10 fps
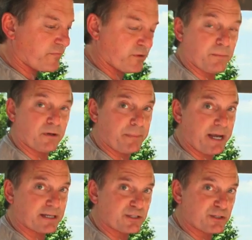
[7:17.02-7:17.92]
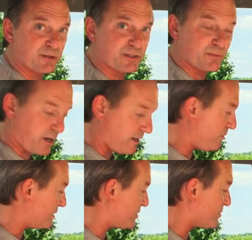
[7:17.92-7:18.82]
for the middle passenger as well,
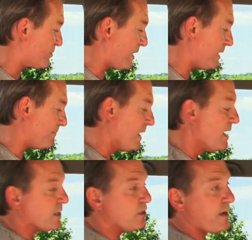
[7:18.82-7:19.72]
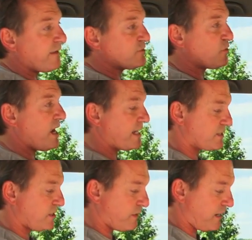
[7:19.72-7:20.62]
which is great. You have
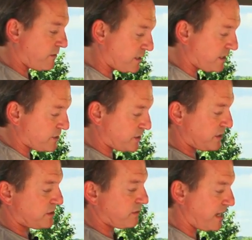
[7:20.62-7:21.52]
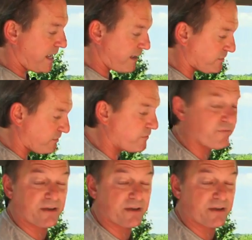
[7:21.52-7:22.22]
tri-zone air conditioning, so they have their own